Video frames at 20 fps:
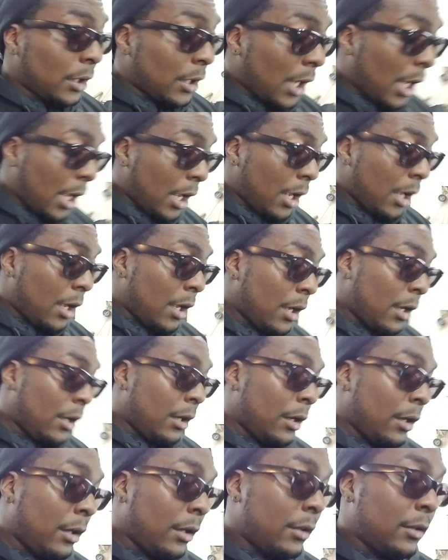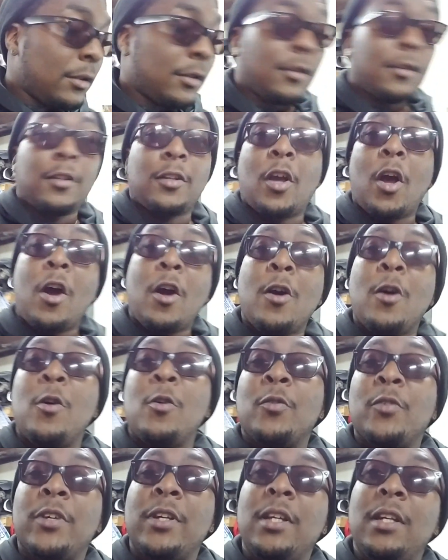And car
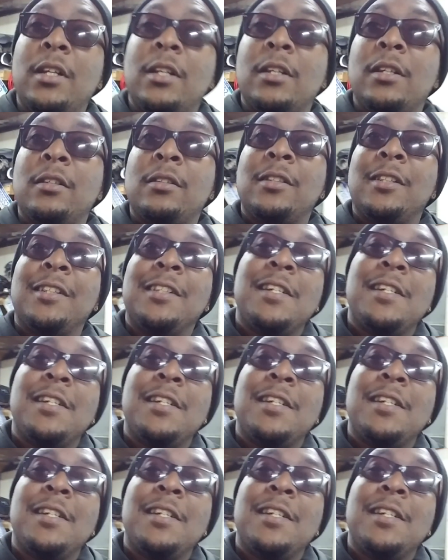overheated,